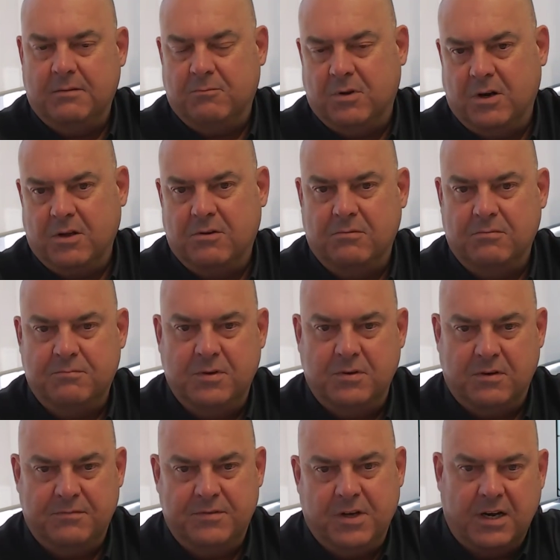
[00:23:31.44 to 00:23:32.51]
I call
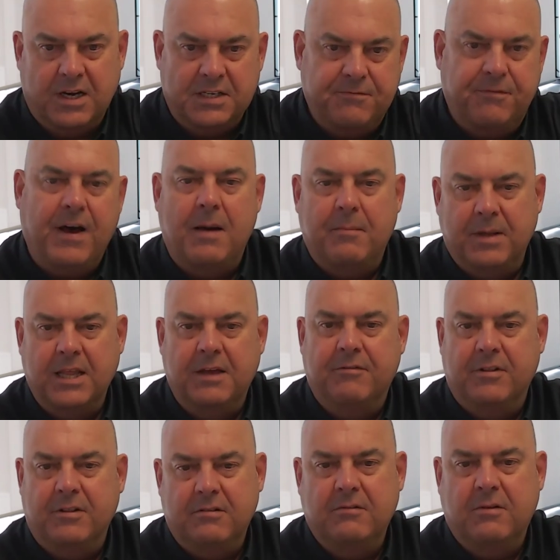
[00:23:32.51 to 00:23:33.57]
sort of Chinese farmer
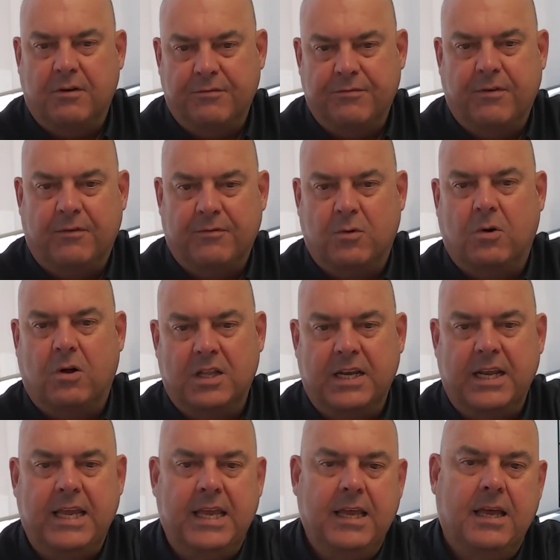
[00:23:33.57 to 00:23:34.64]
level of
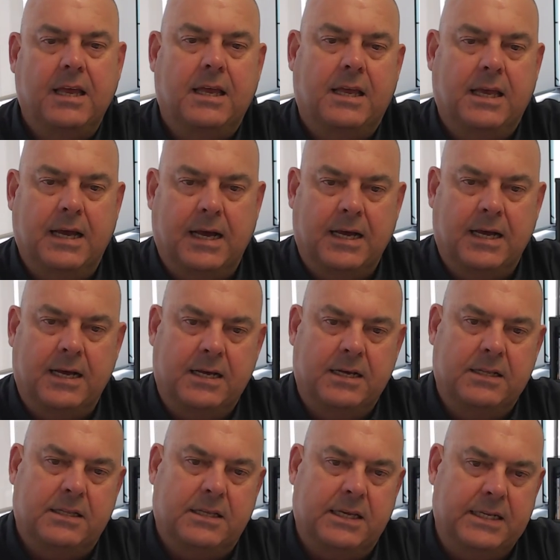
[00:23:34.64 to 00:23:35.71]
quality.
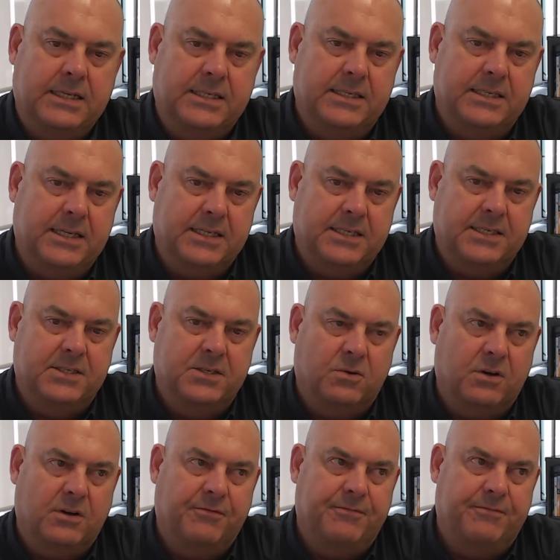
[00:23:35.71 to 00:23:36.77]
It's
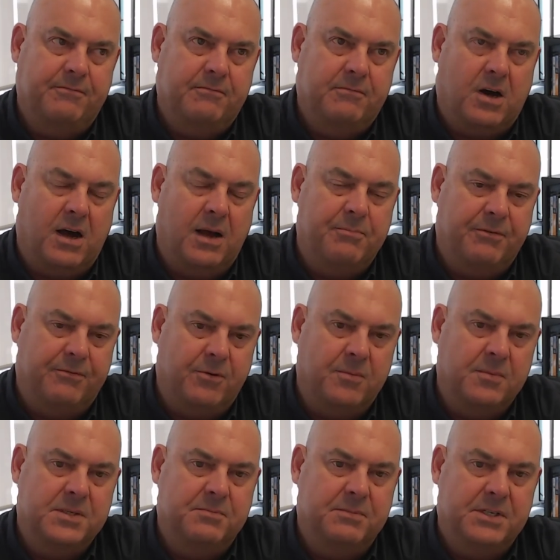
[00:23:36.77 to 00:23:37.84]
sort of high
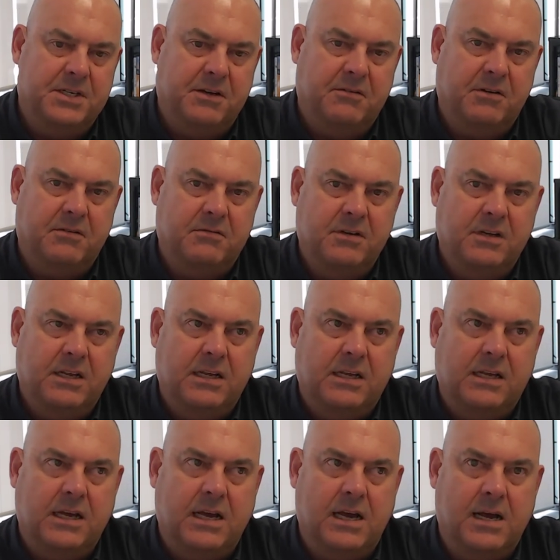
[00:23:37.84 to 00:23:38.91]
performance material.
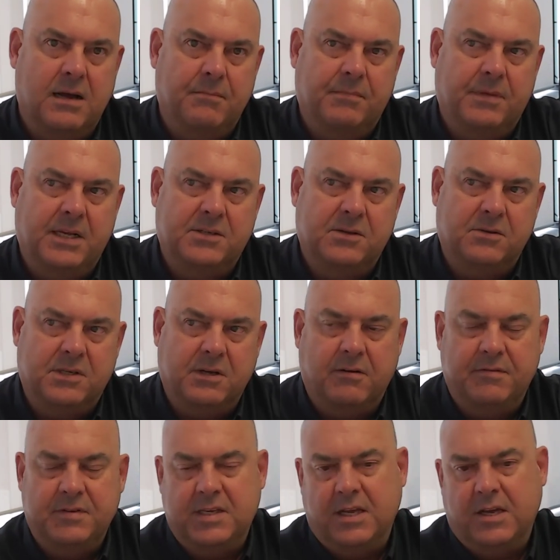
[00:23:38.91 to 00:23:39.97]
It's also
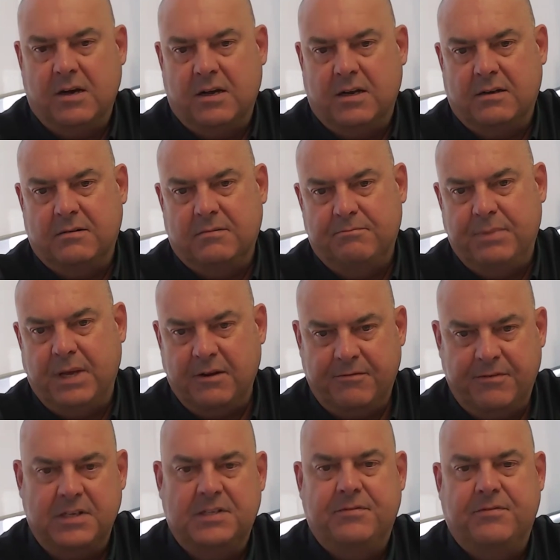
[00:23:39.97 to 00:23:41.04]
obviously got
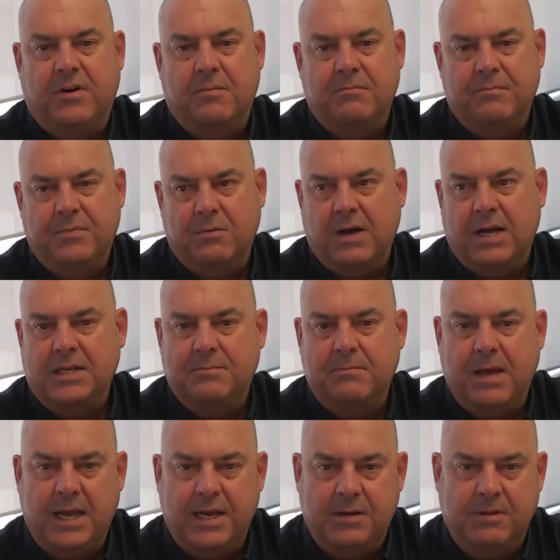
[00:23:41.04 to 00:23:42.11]
benefits from the way it's
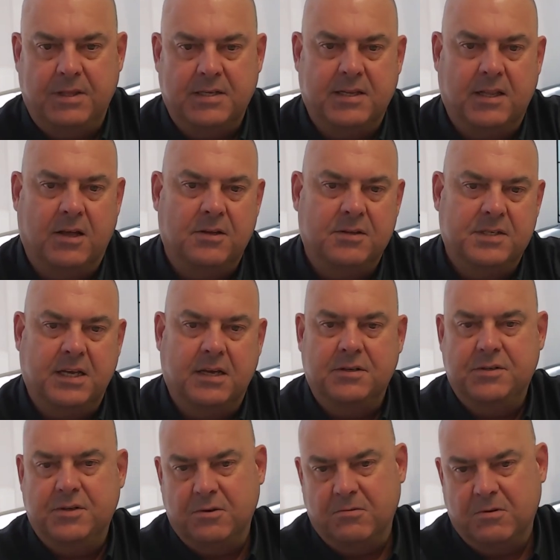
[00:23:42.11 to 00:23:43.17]
made, with its low
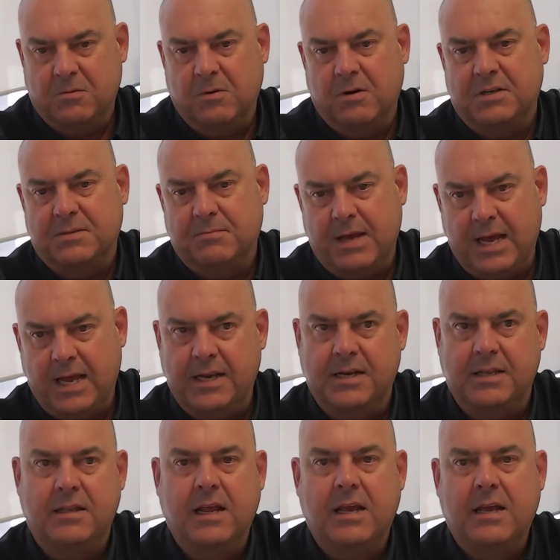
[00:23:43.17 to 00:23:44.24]
CO2 and where it's made,
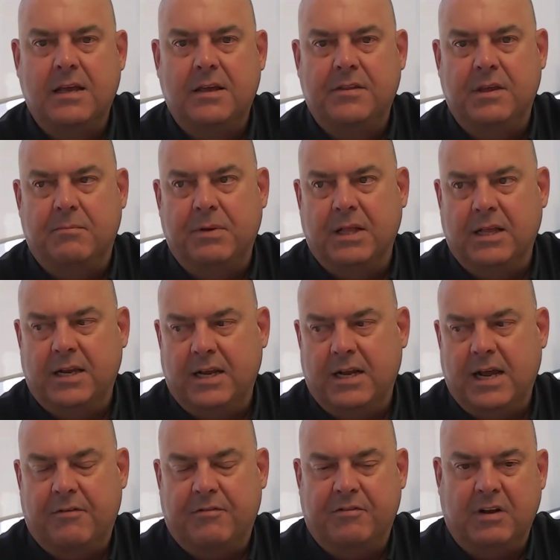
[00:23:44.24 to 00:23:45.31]
and the ability to
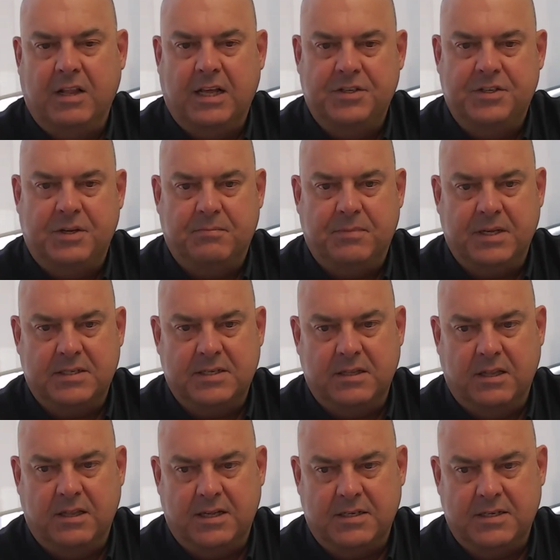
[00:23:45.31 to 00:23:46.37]
have a relationship that's
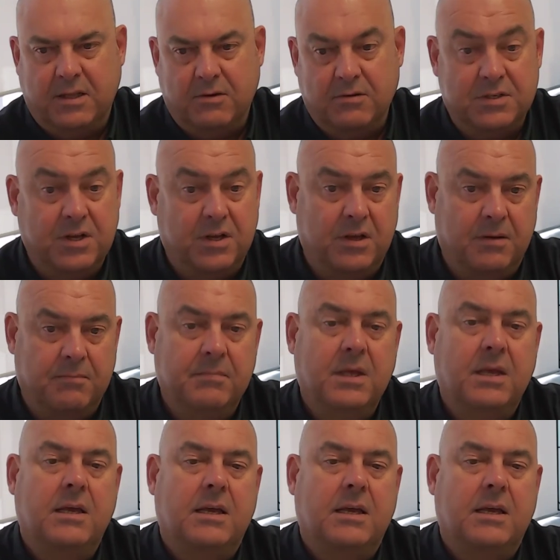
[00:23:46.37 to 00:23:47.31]
long term,